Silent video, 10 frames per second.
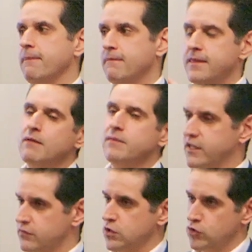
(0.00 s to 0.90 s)
that may
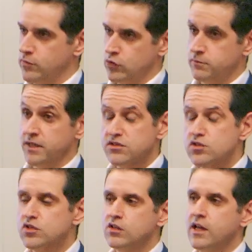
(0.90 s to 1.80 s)
have contributed because
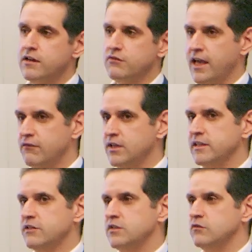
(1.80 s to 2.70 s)
there's a lot of heavy
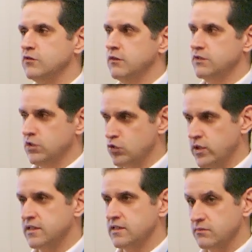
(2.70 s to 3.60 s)
lift involved in
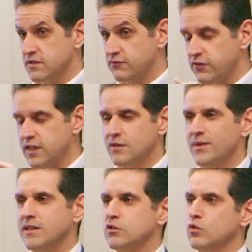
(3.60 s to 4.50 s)
addressing some
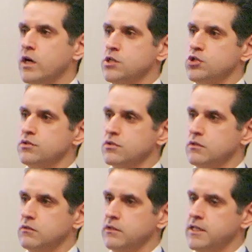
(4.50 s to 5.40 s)
fundamental questions,
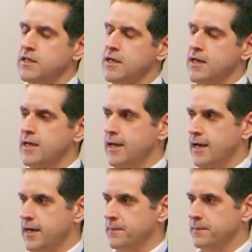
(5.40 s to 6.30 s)
right?
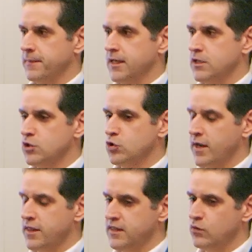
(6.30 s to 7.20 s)
So
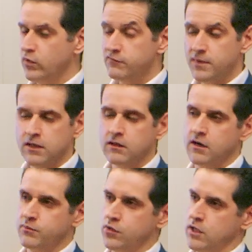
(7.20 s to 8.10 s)
I think we've made a lot
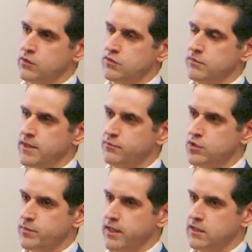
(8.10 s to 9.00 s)
of progress from that
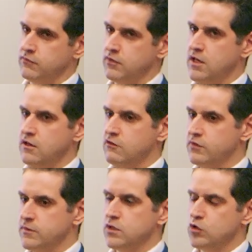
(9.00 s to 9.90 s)
perspective,
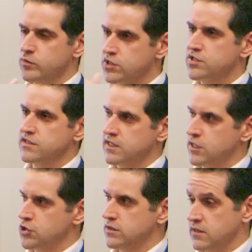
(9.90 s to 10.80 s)
from the numerous
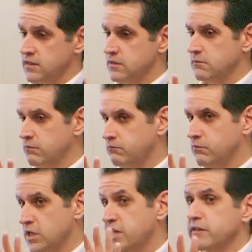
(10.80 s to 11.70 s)
discussions and
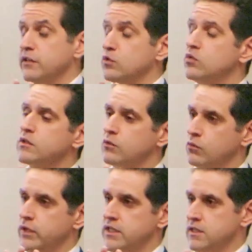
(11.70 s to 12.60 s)
particularly the work
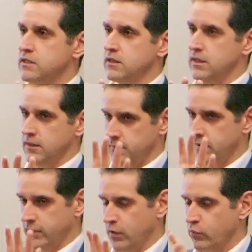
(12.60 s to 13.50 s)
we did.
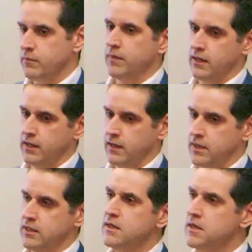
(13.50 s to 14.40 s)
By we, I
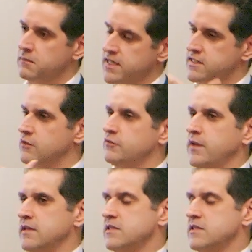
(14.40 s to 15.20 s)
mean myself and the